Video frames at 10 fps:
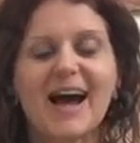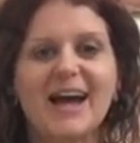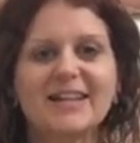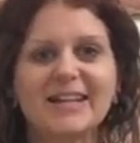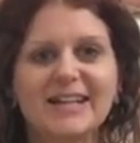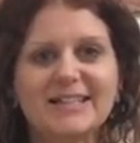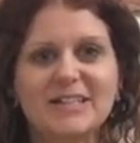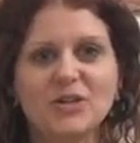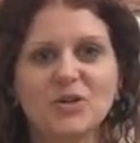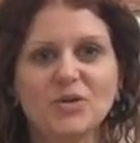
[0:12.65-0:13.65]
I'd like
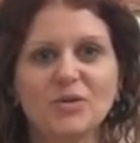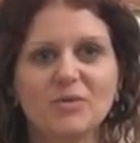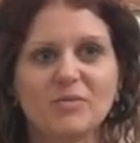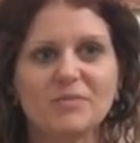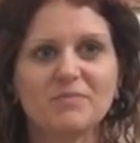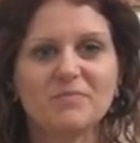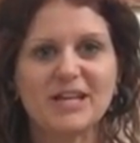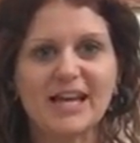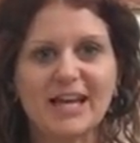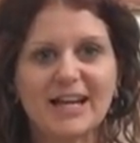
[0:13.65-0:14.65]
to
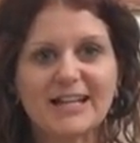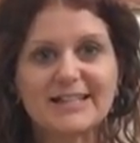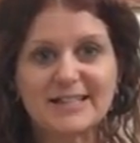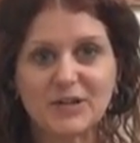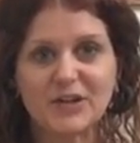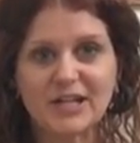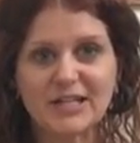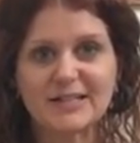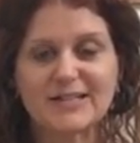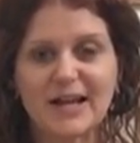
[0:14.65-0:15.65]
begin a
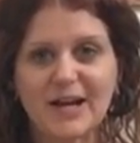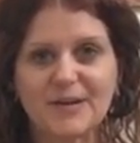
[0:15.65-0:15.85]
series